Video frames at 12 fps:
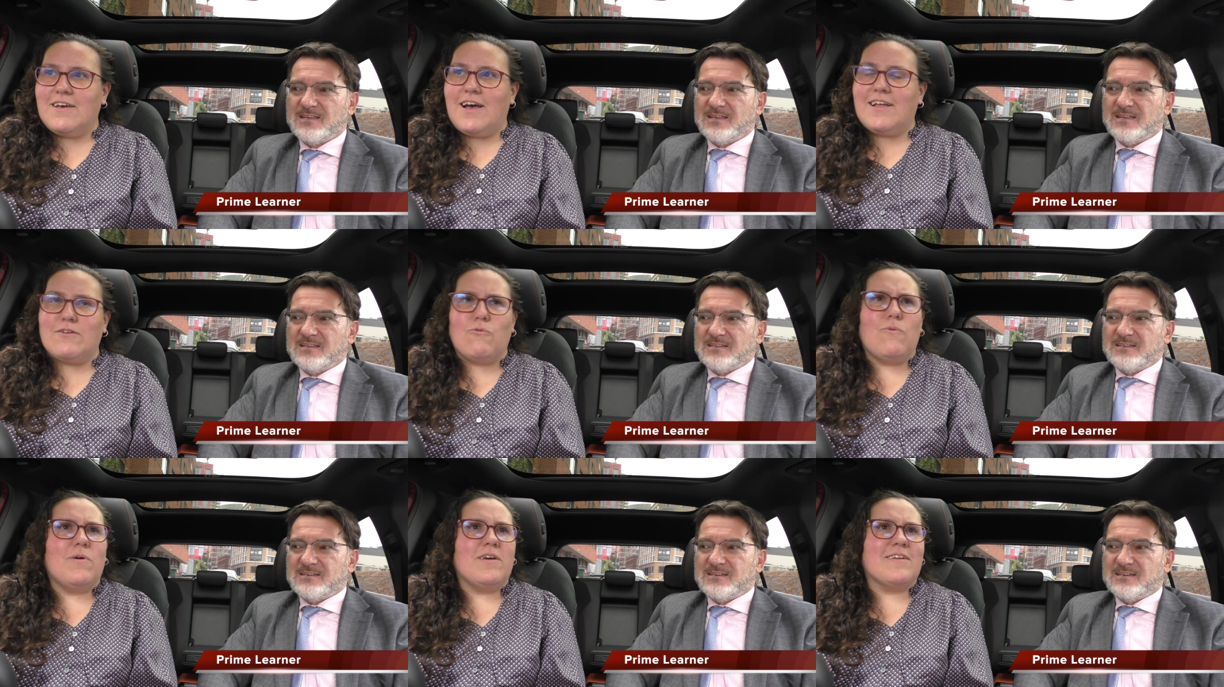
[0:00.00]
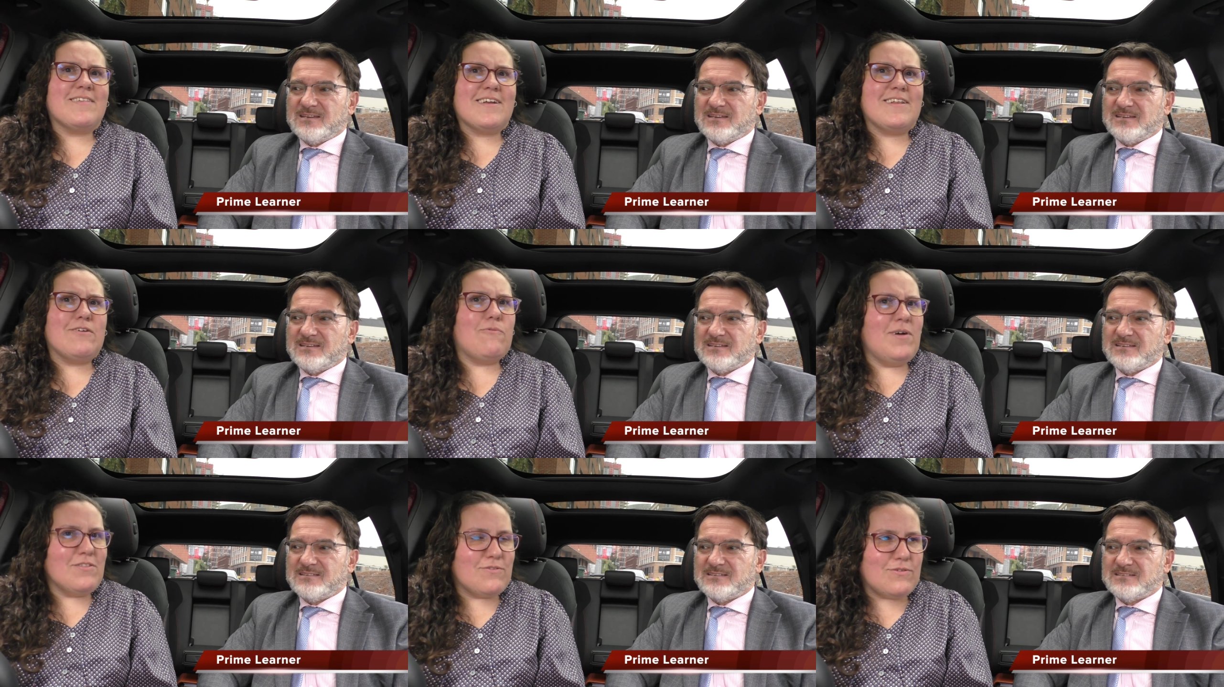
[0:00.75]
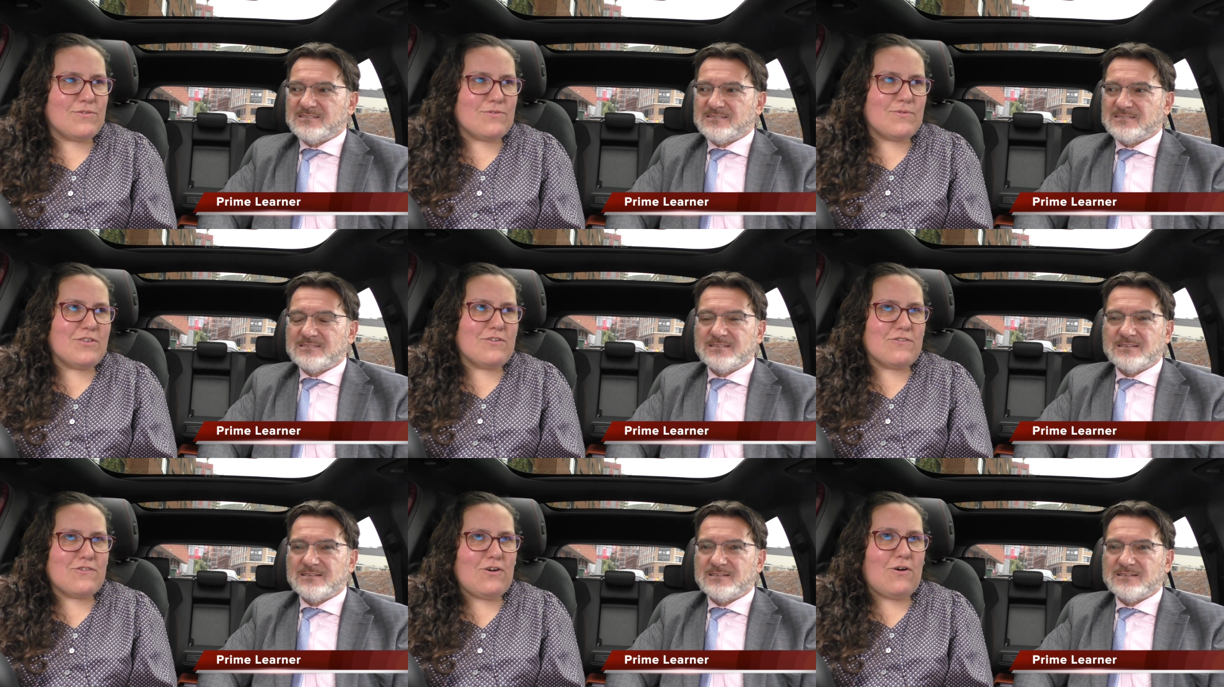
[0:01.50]
Speaker 1: And exactly what do you do in your
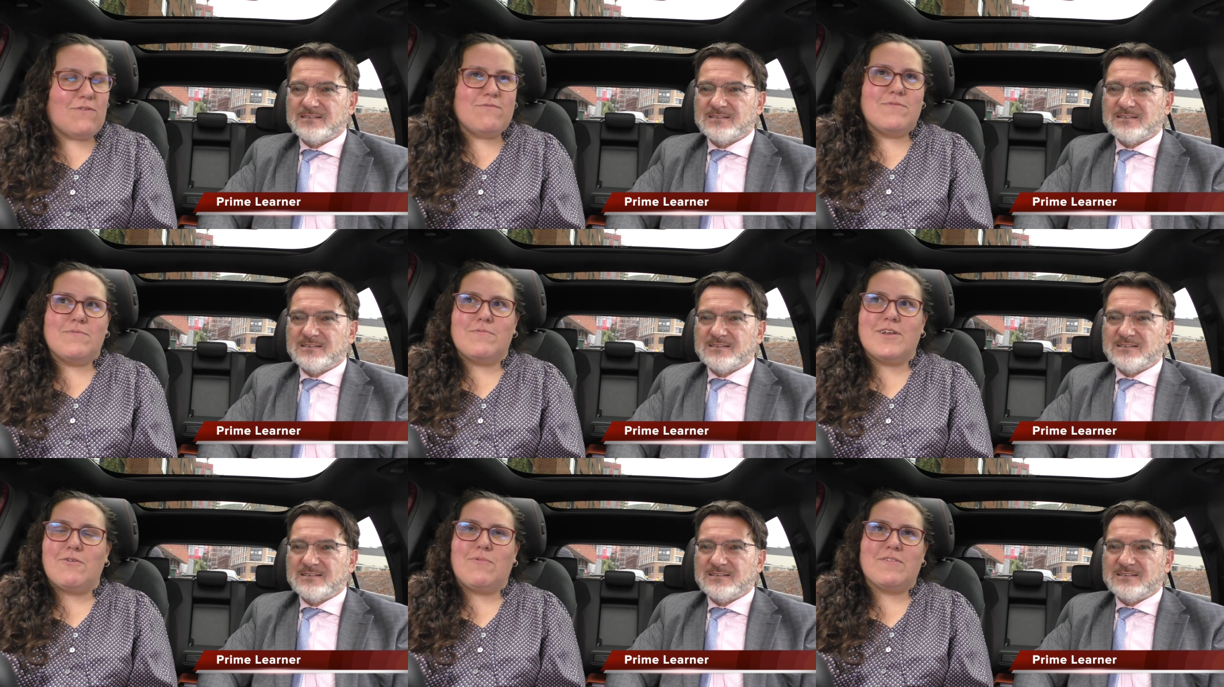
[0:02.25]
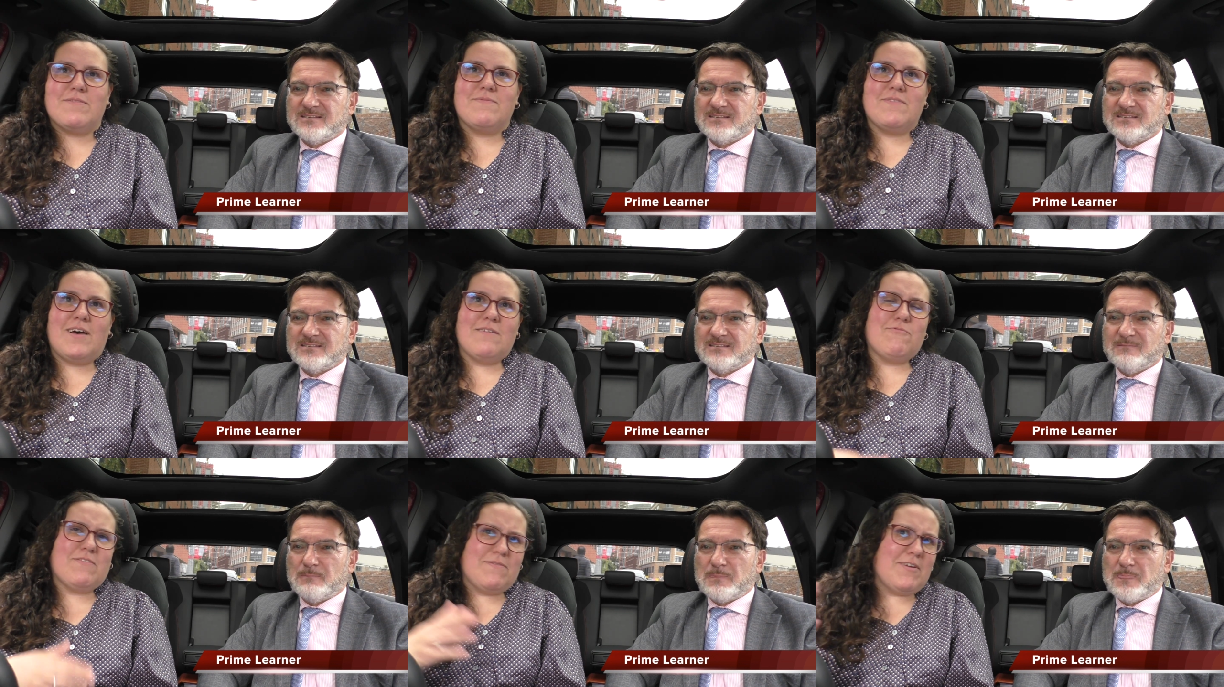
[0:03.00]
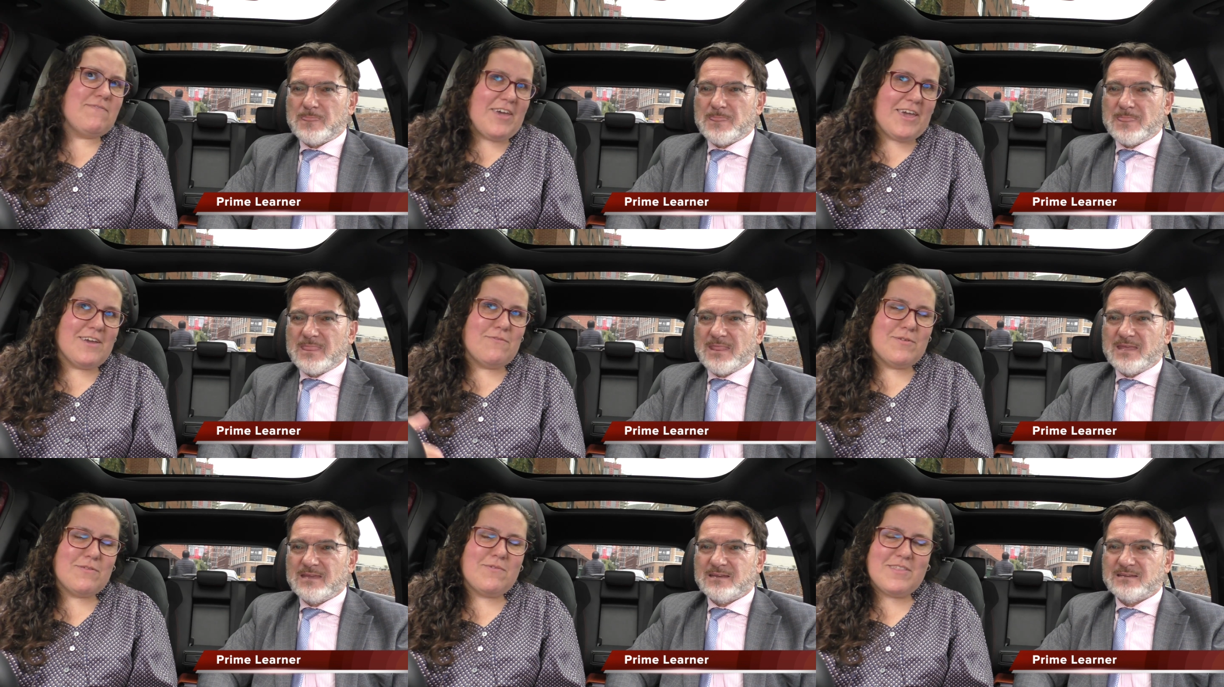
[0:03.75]
job? When I was, I was very vague
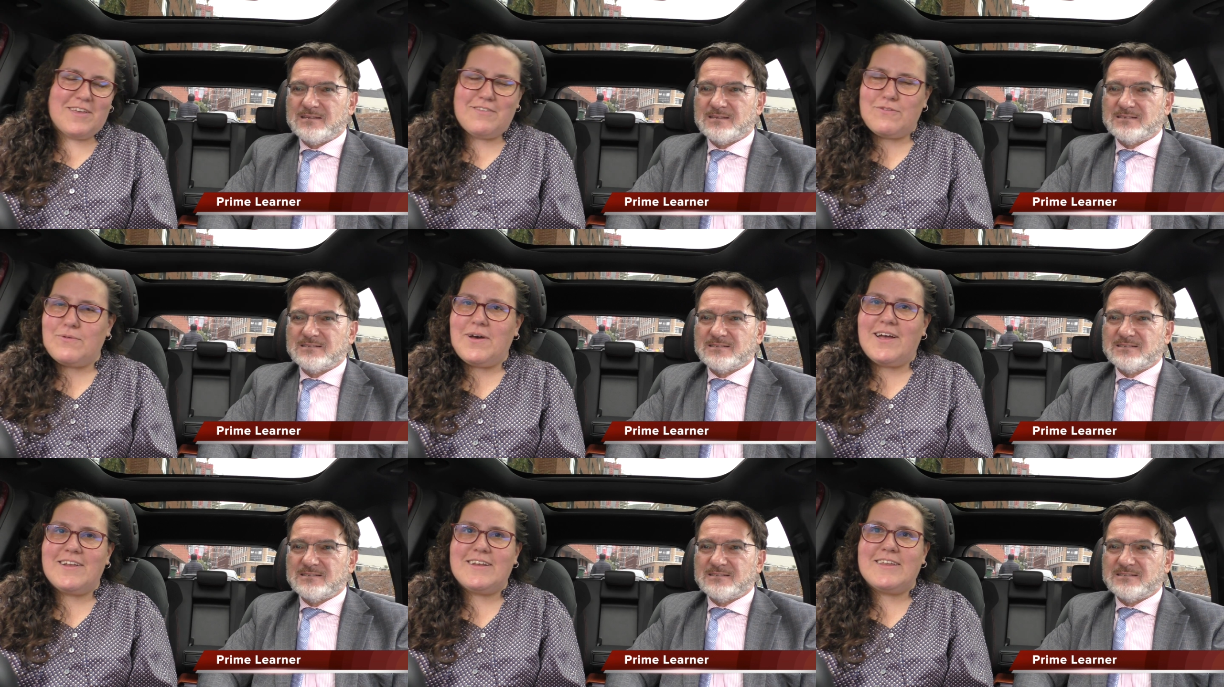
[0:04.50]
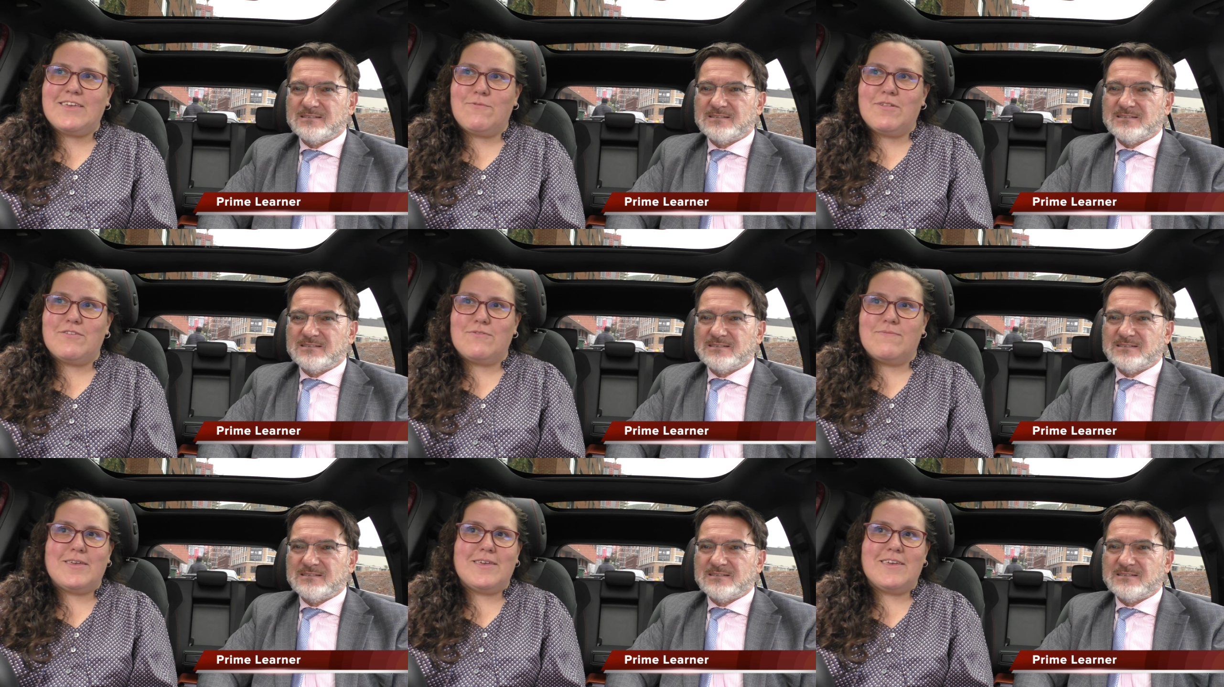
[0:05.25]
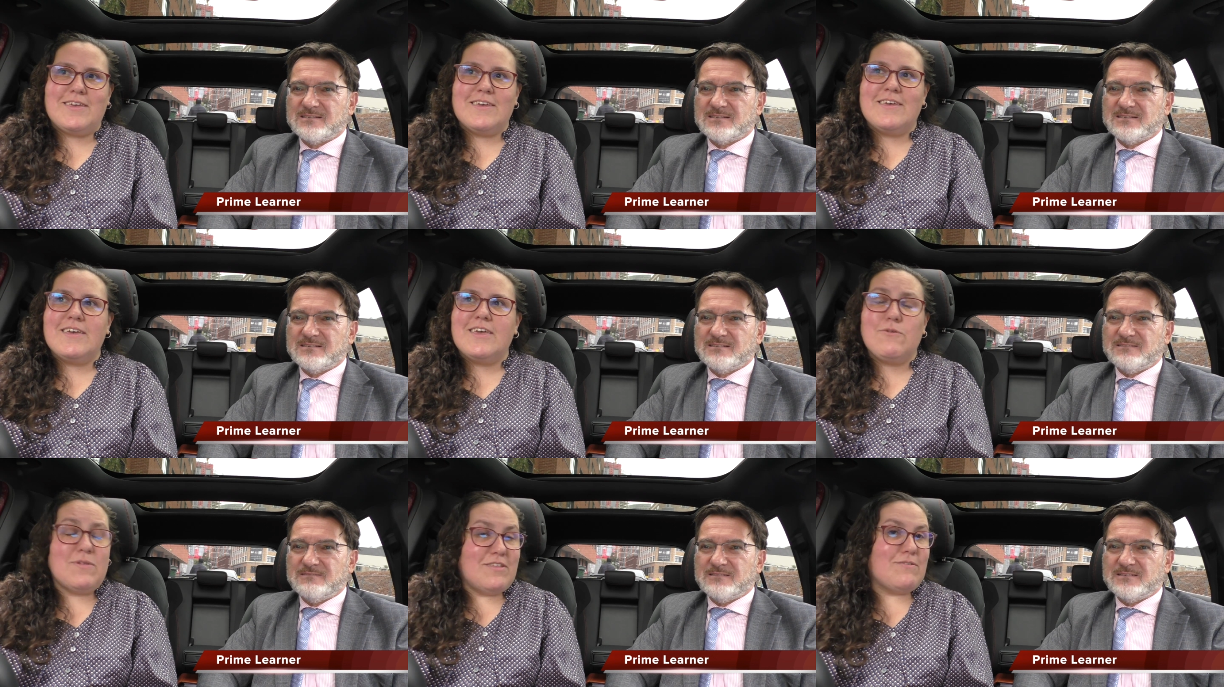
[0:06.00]
with what I do. And he wanted to be, he
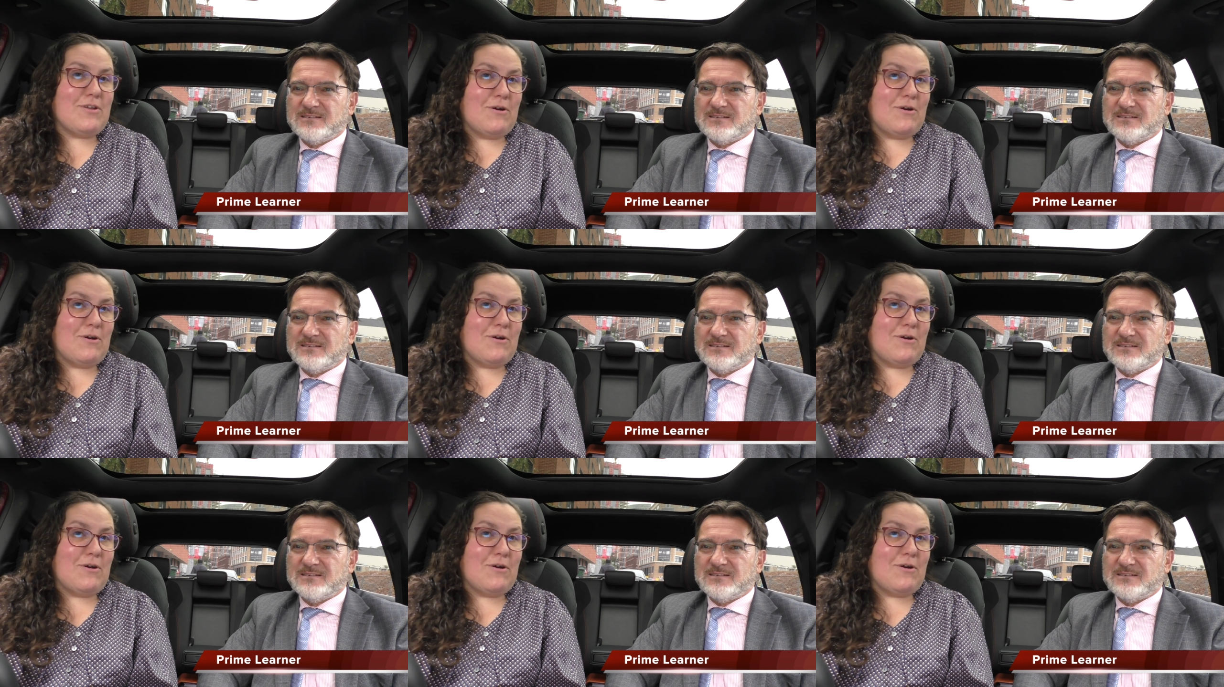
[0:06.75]
wanted to